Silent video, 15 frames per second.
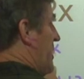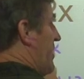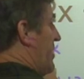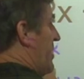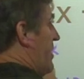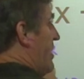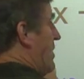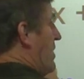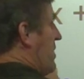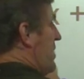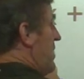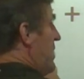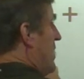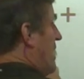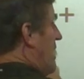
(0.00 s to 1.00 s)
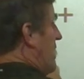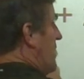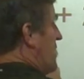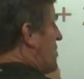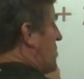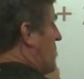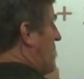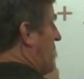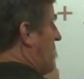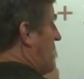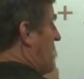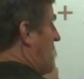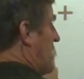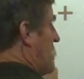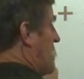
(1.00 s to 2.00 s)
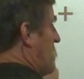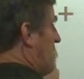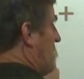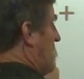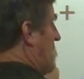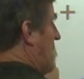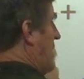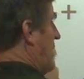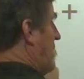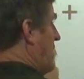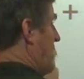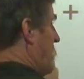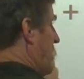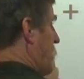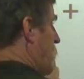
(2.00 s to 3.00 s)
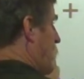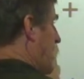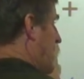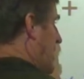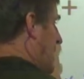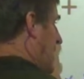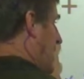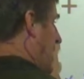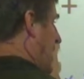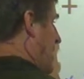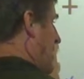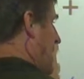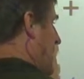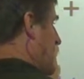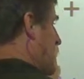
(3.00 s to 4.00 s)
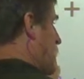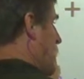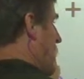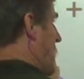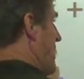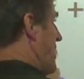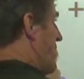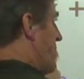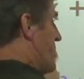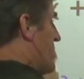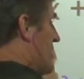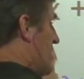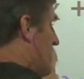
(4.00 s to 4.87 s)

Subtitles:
here, and the square root of this to put here, and that sign goes